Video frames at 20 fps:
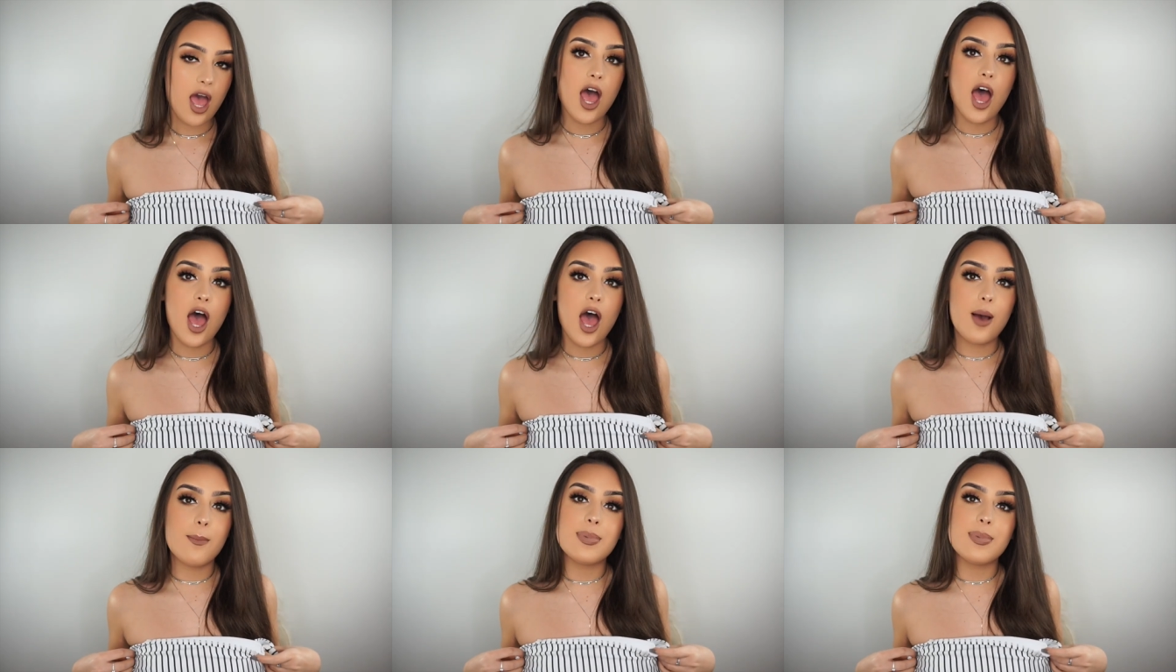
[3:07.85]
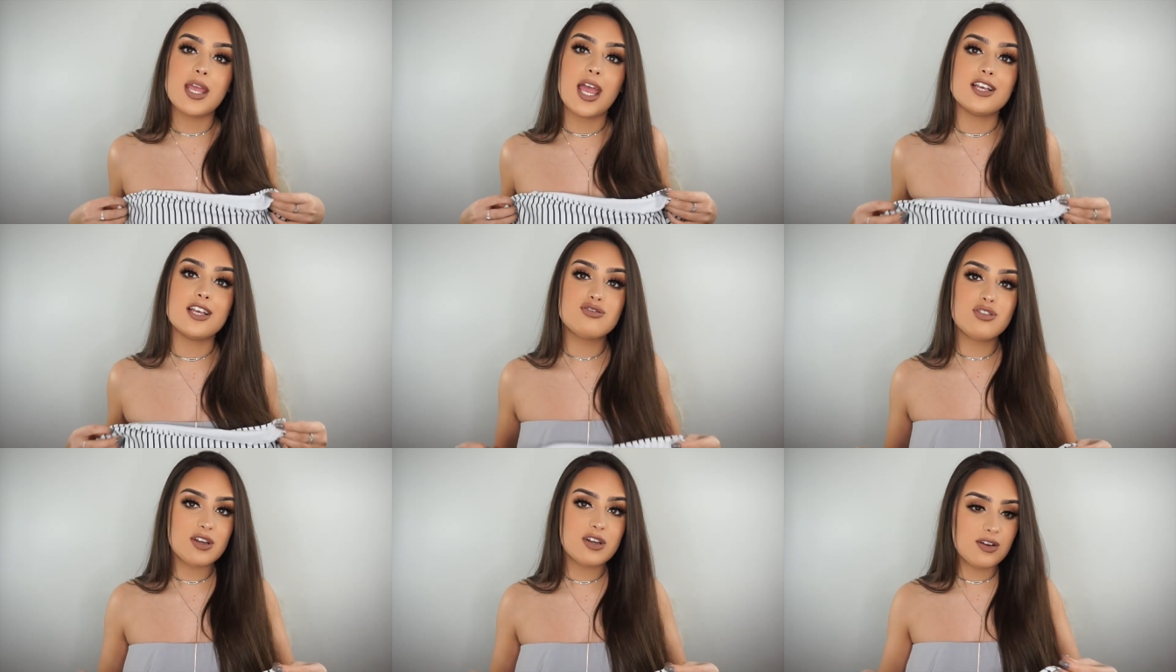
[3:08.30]
Um, but
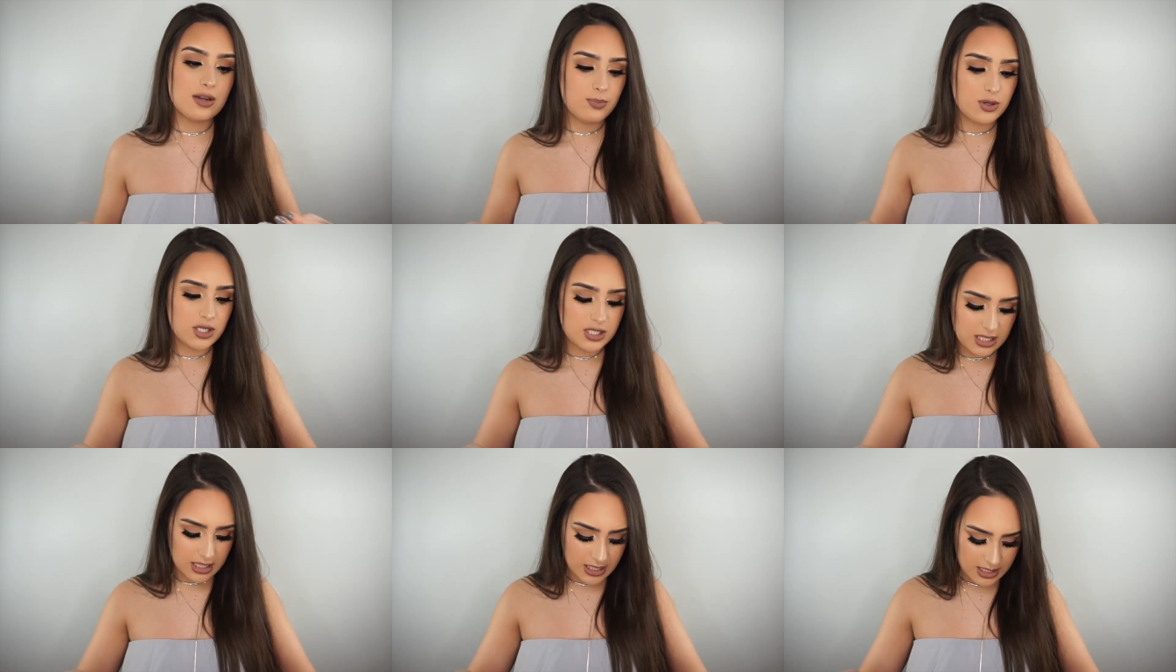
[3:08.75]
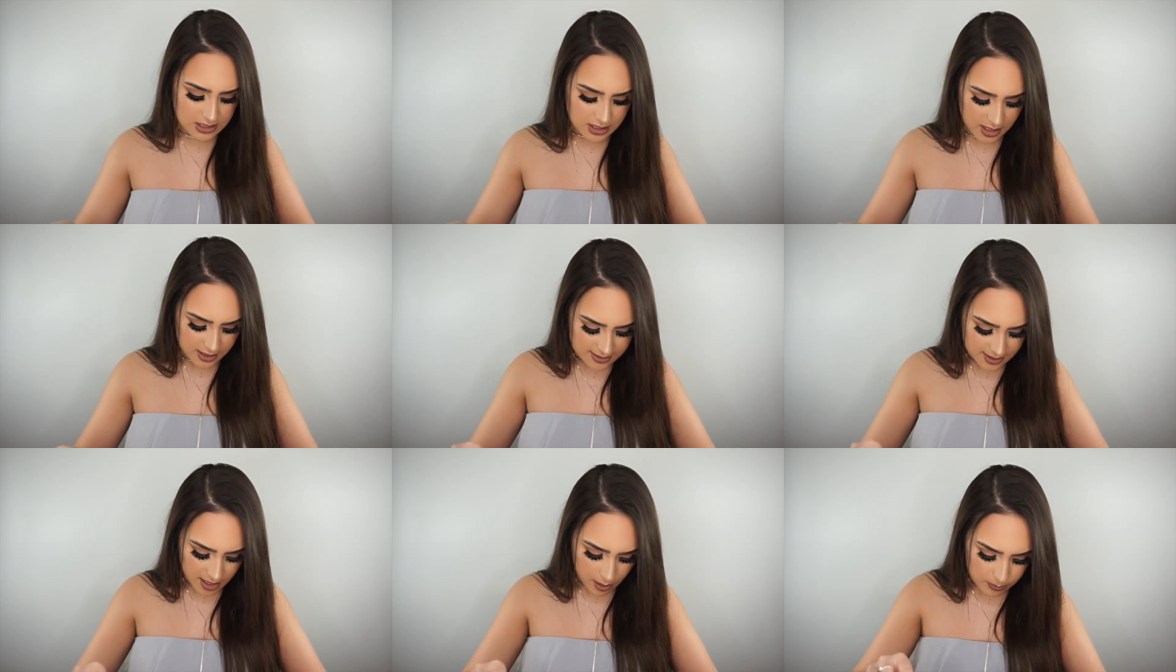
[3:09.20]
yeah, it's really, really pretty. It
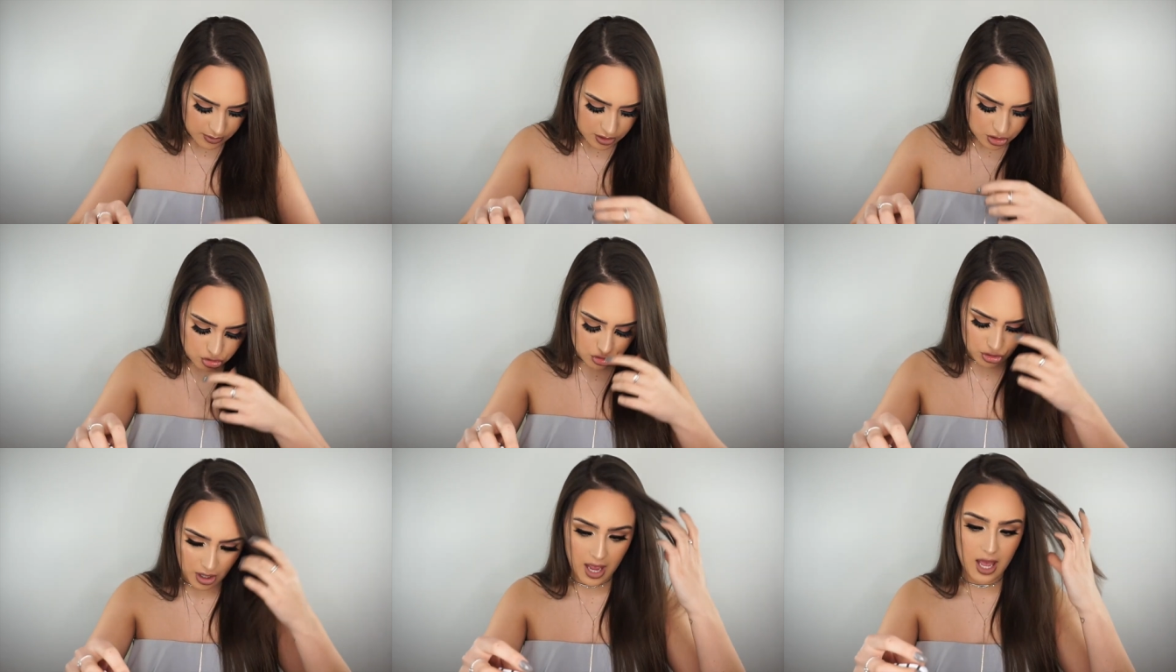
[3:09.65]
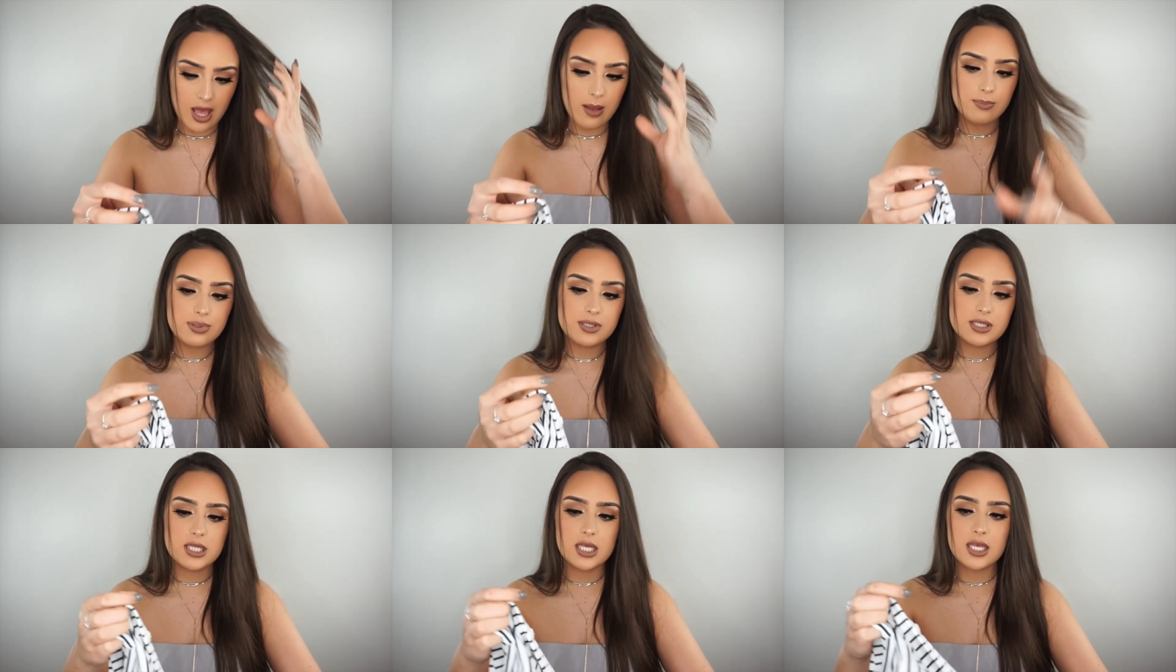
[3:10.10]
does come with
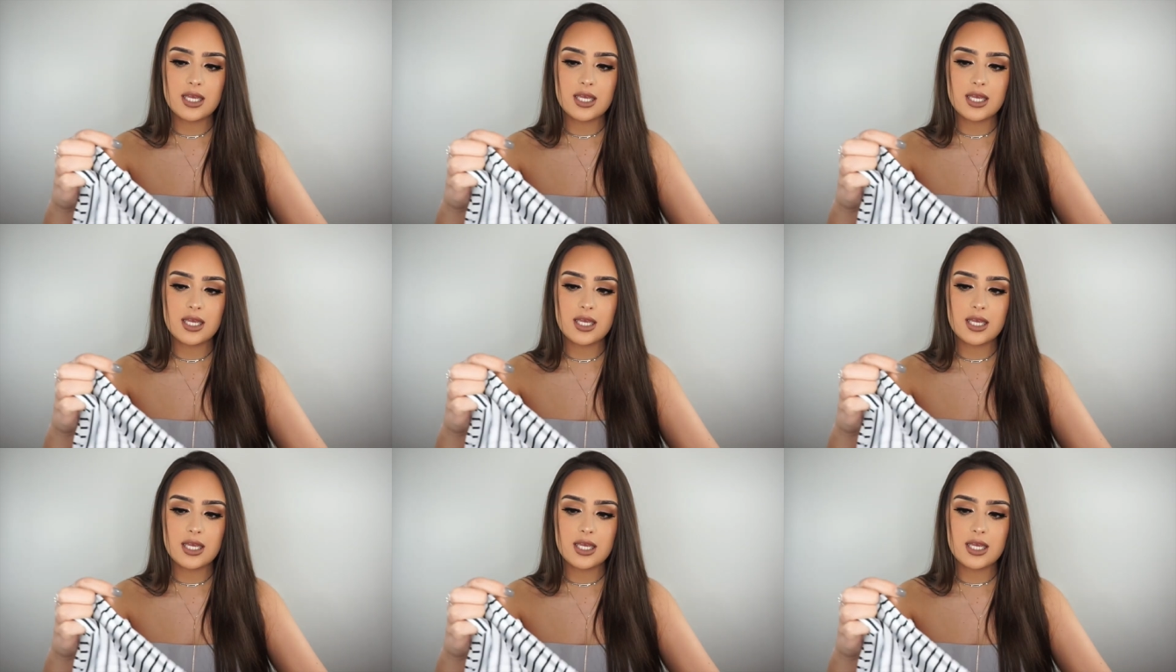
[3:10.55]
straps